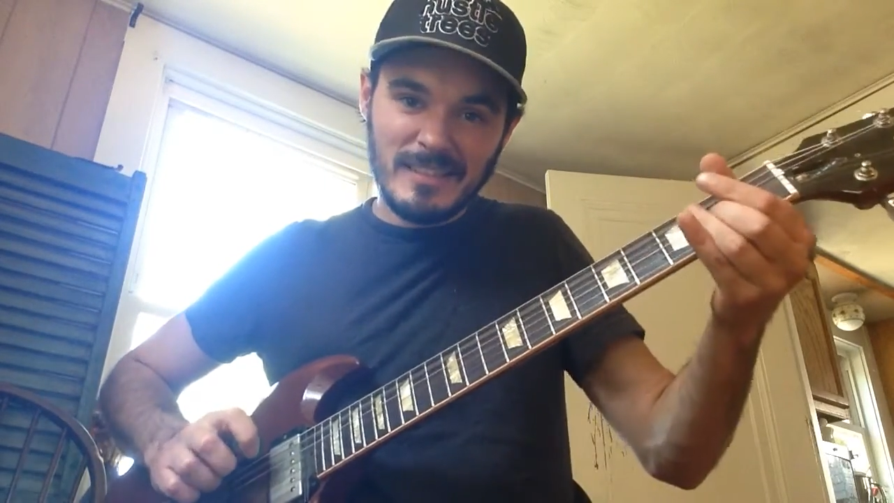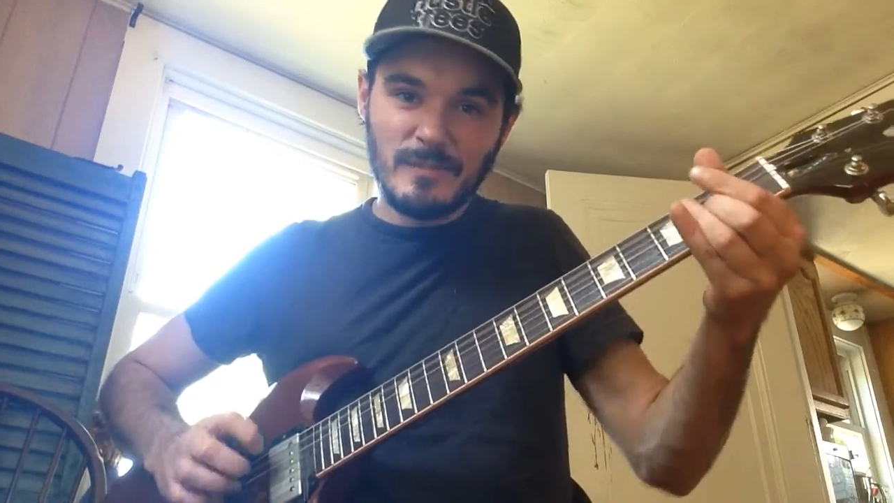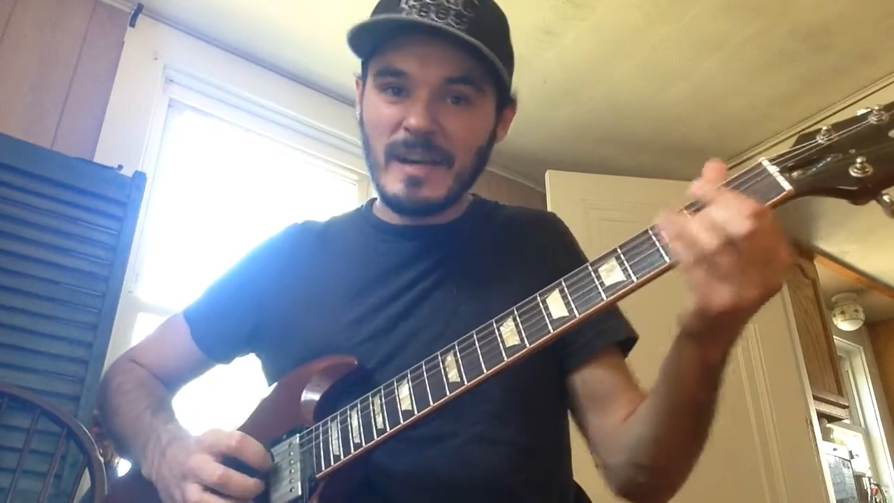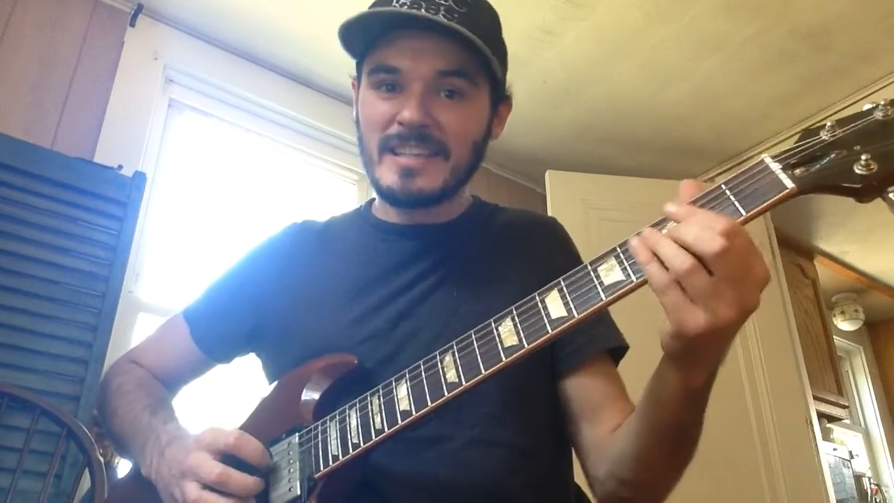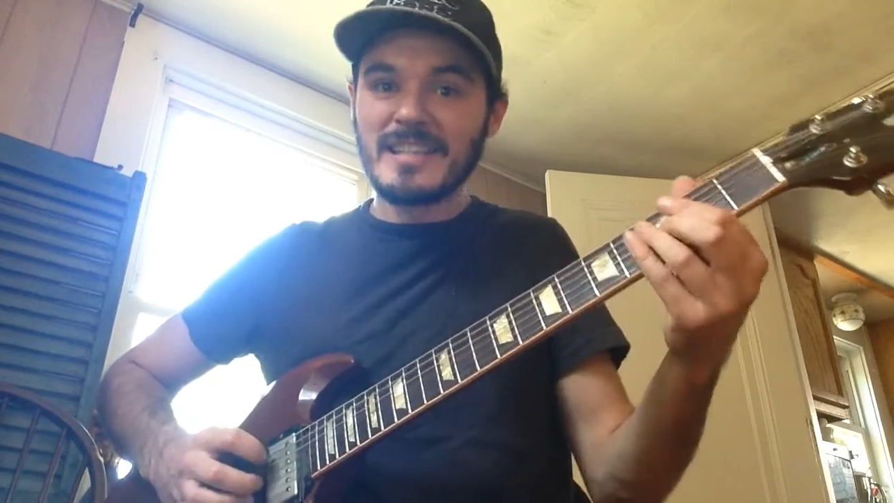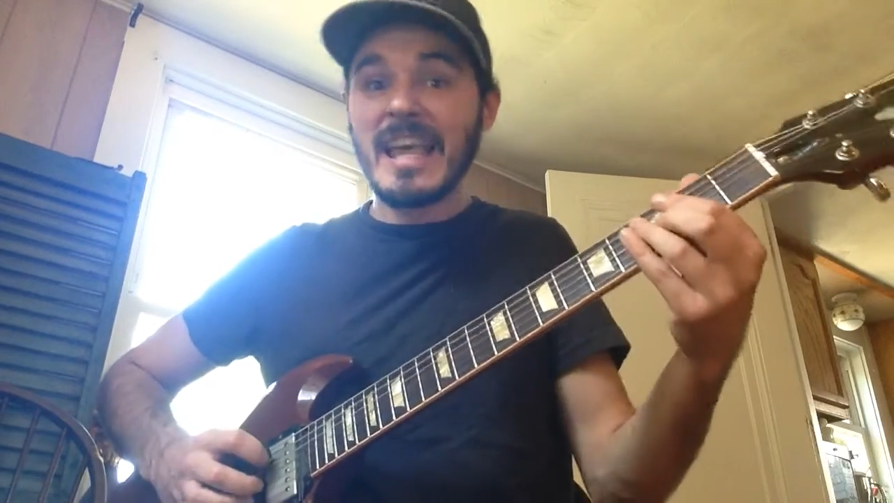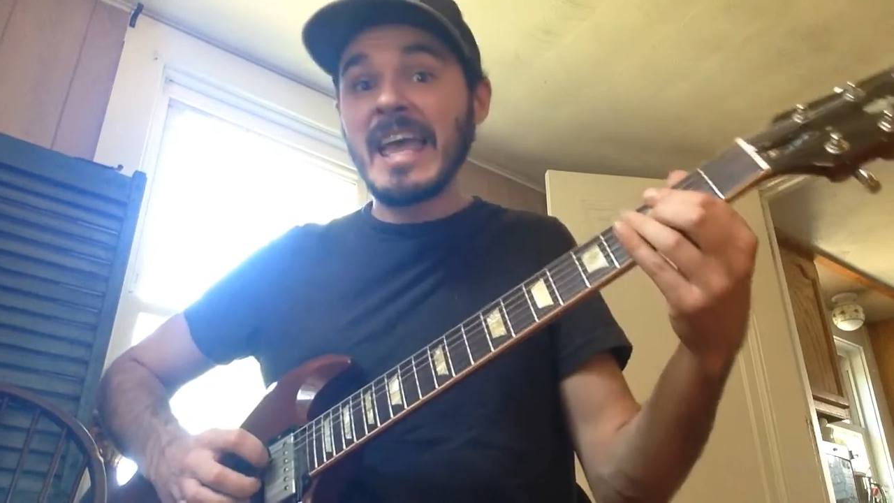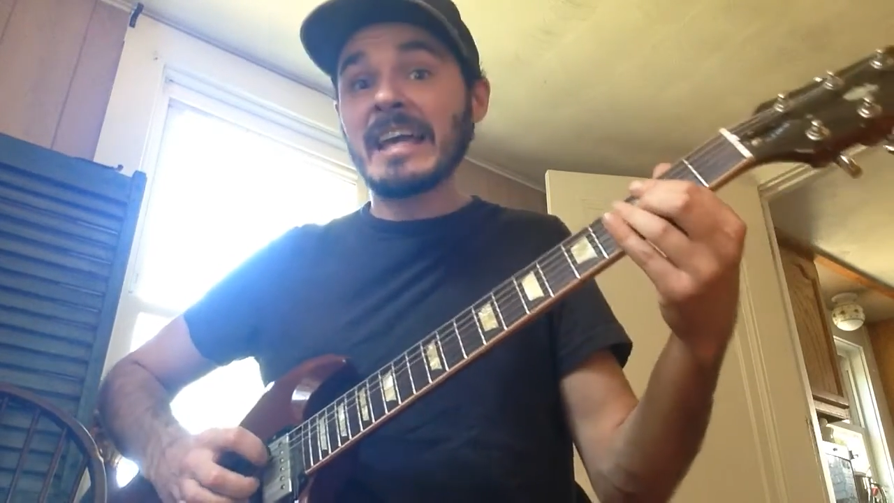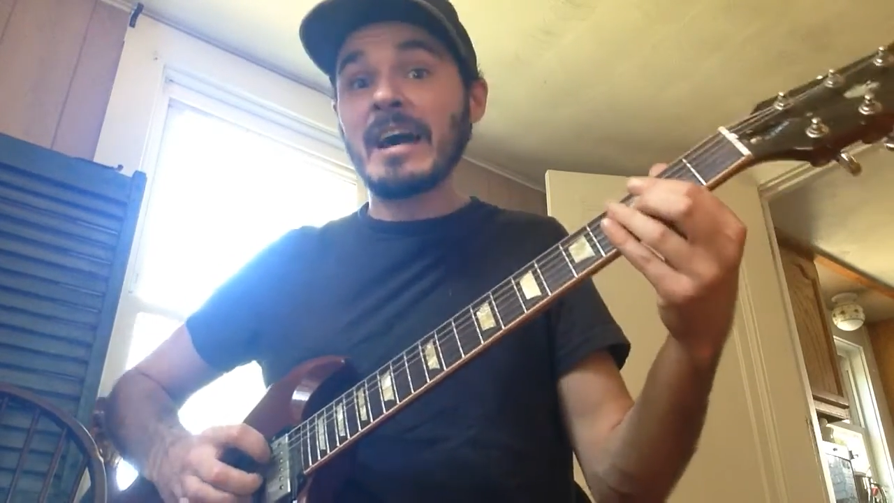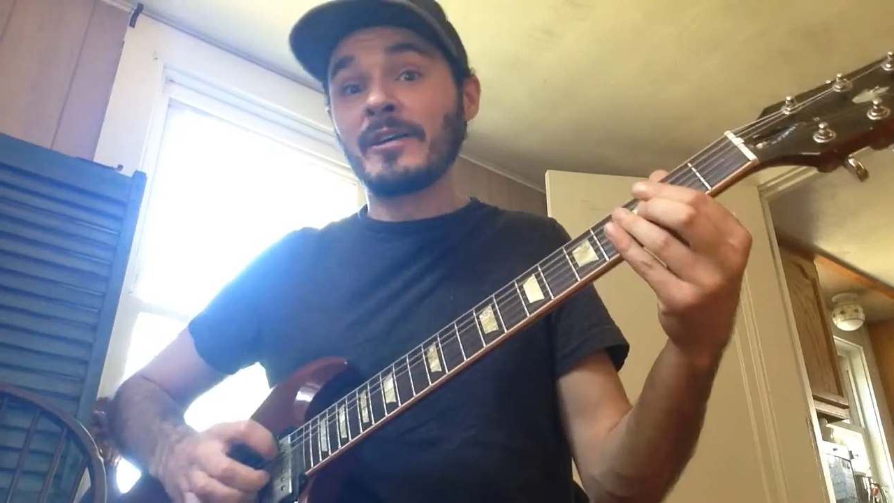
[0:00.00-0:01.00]
If I just
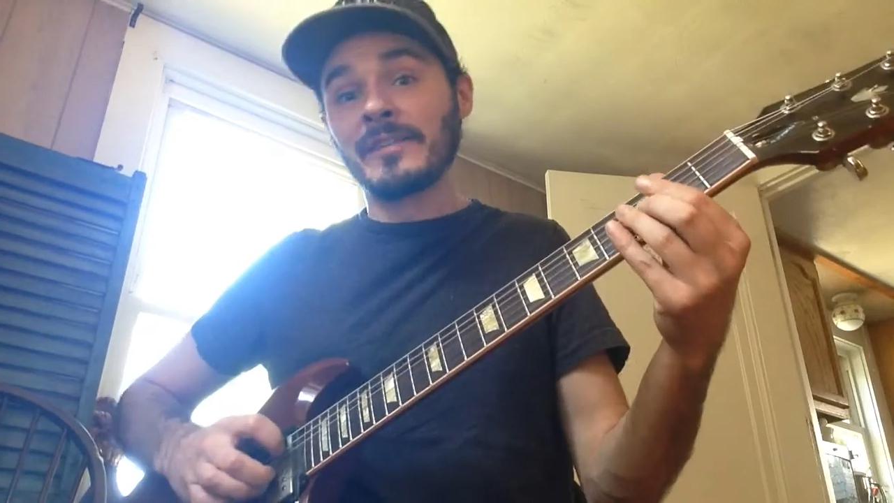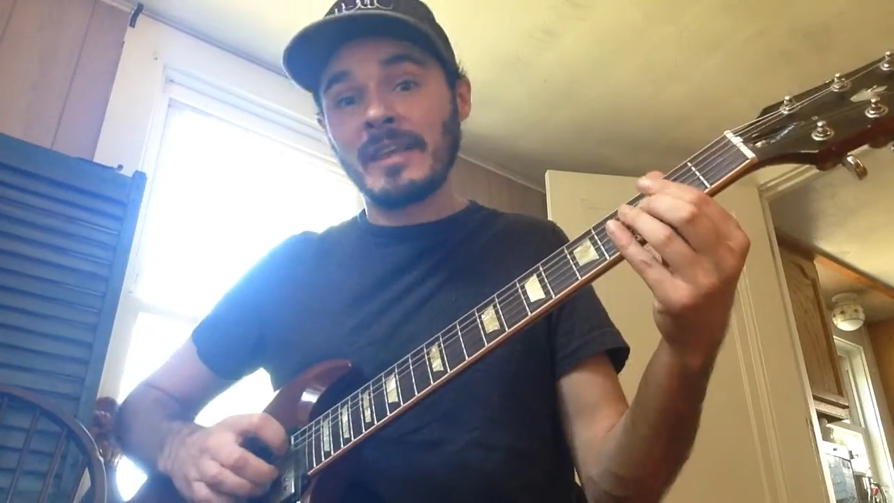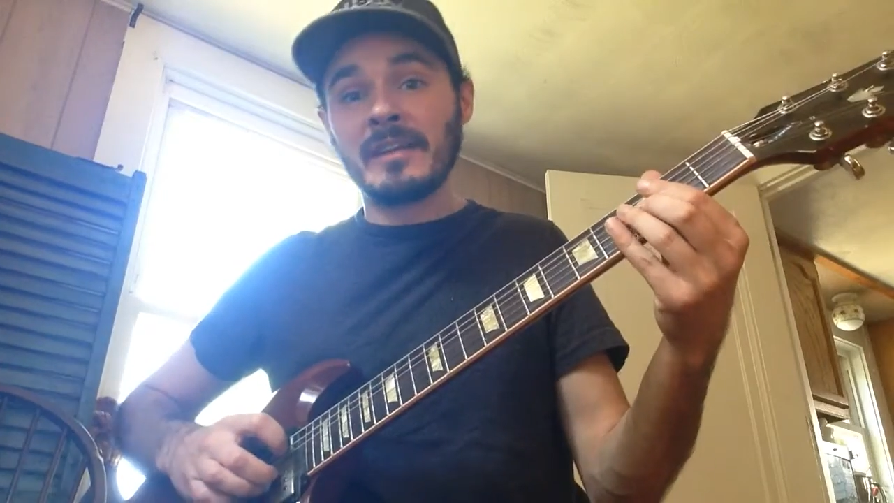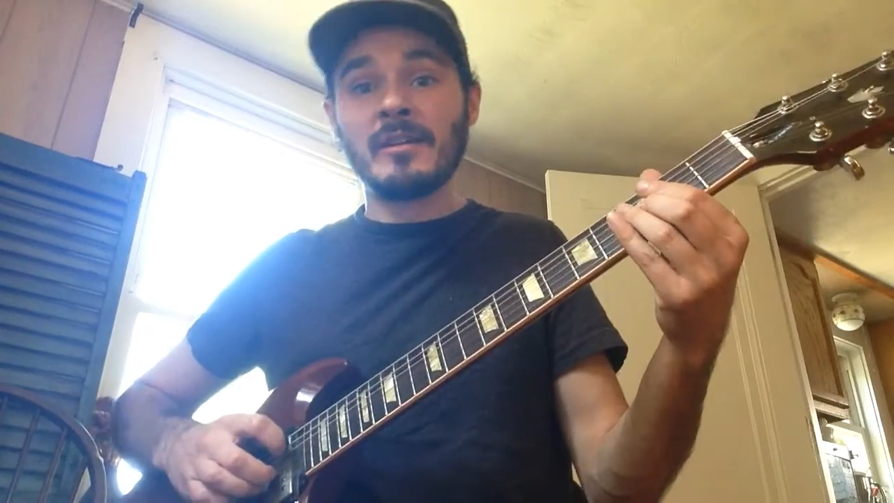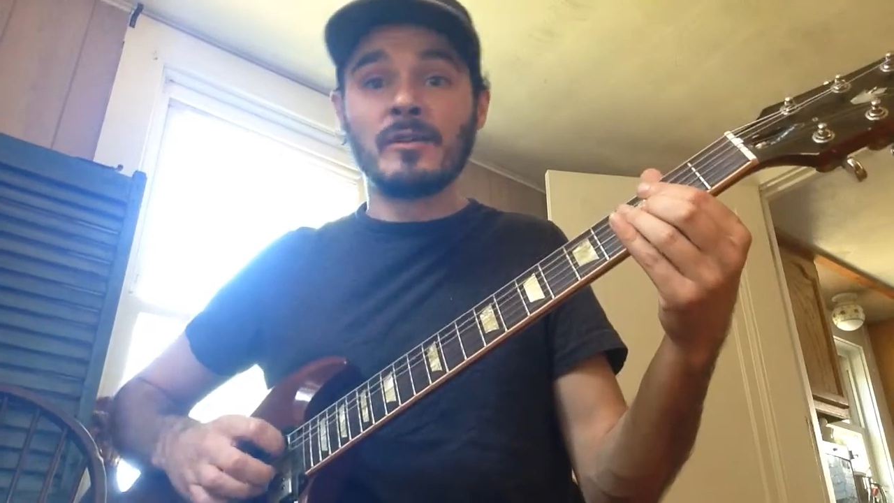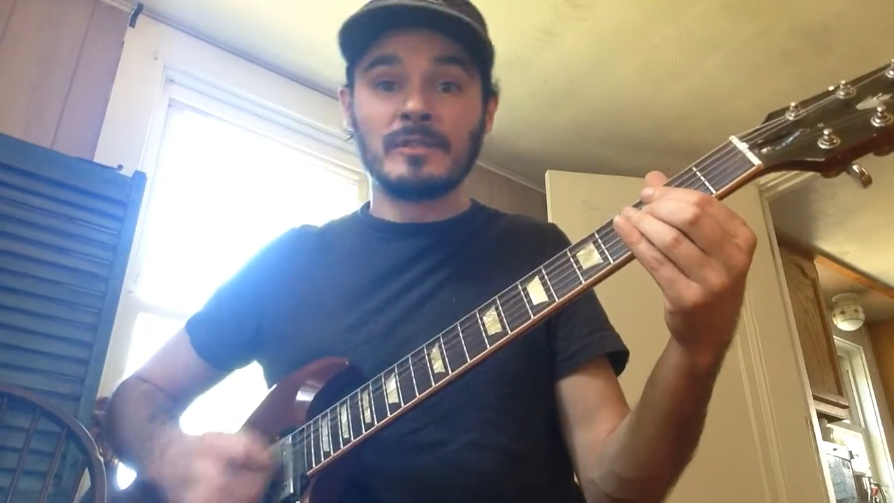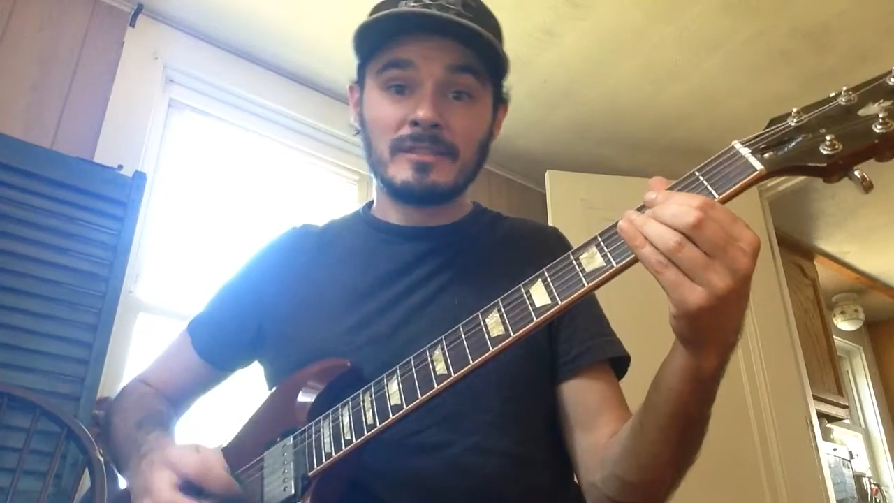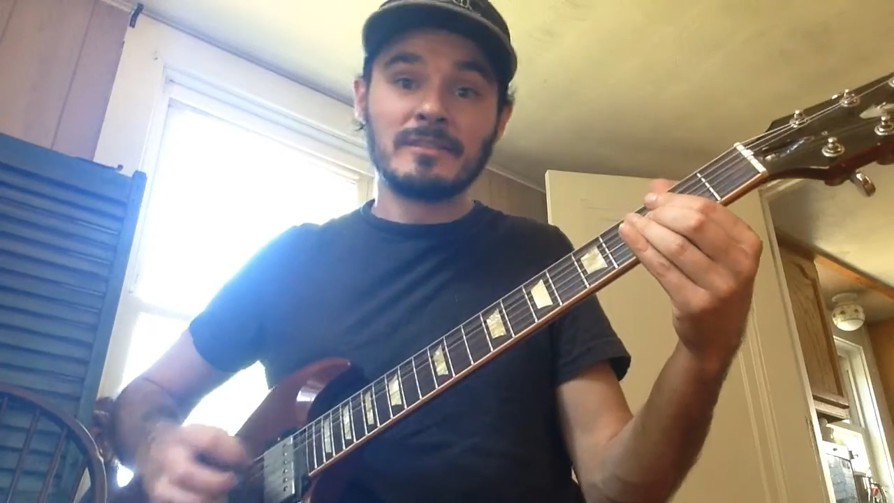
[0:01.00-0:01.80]
hang out on that note,